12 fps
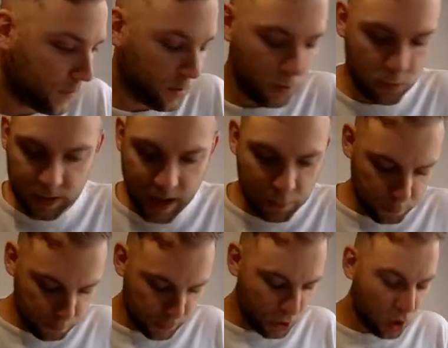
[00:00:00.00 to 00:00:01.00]
Now,
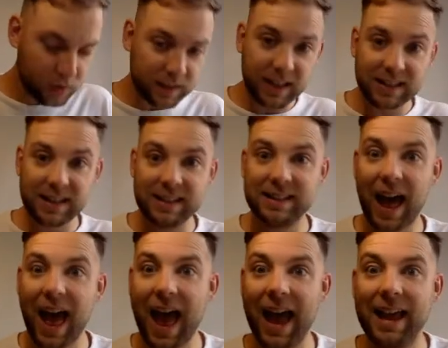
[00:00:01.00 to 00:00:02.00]
because this is
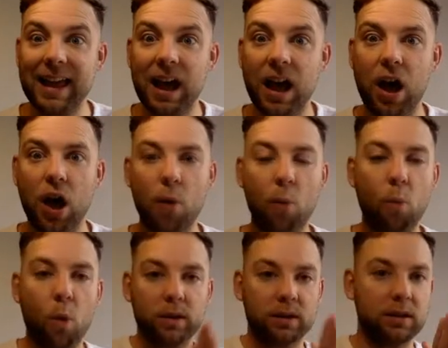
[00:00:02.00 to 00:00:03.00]
a
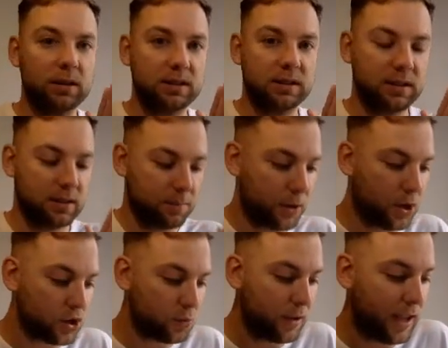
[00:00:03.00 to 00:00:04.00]

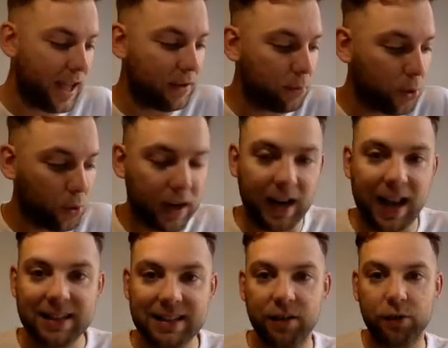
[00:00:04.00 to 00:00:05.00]
because we're looking at less
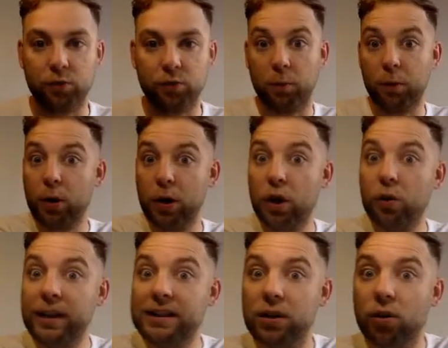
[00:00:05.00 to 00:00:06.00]
than or equal to 1, we only
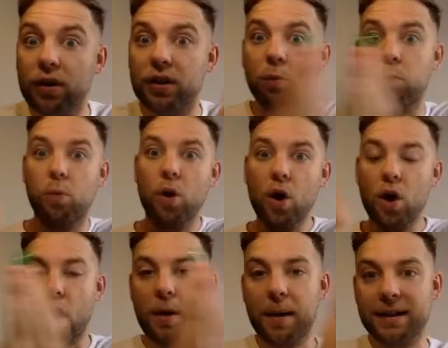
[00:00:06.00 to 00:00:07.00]
need to look at the
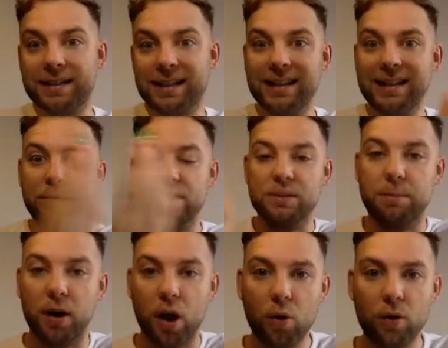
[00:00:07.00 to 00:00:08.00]
a CD which is
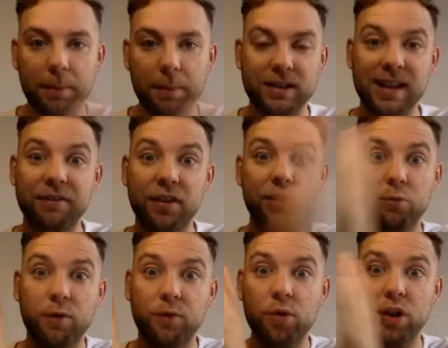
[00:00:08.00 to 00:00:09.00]
below that, because we've
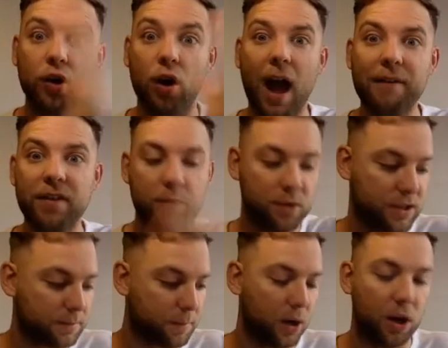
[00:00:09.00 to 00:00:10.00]
already got everything which is
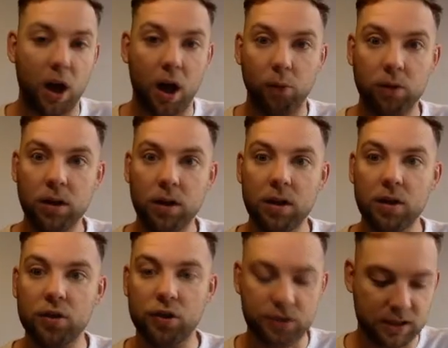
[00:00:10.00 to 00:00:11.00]
below
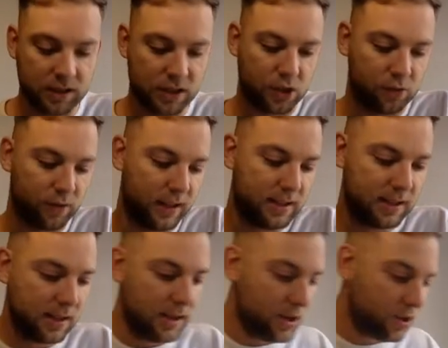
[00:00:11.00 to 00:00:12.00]
using discrete.
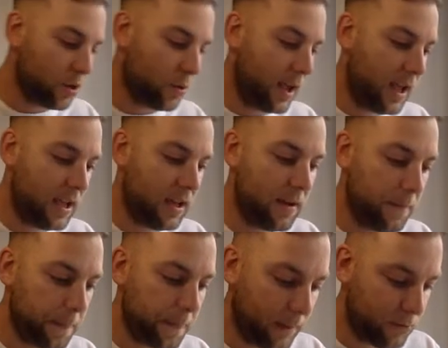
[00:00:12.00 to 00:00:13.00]
So here
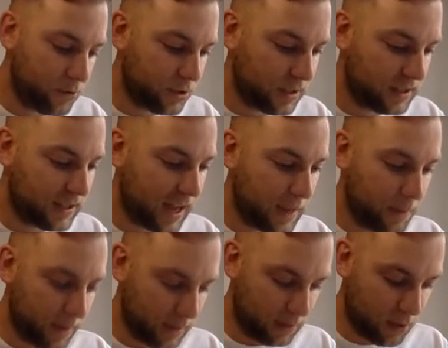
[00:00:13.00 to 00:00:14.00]
I'm just going to type
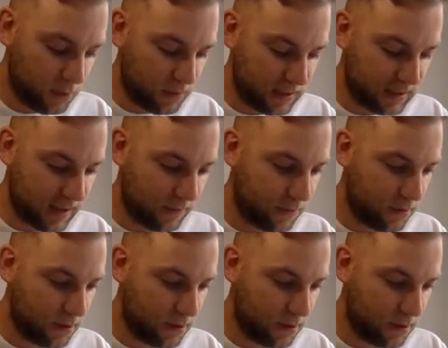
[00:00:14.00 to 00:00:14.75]
in, go to 7,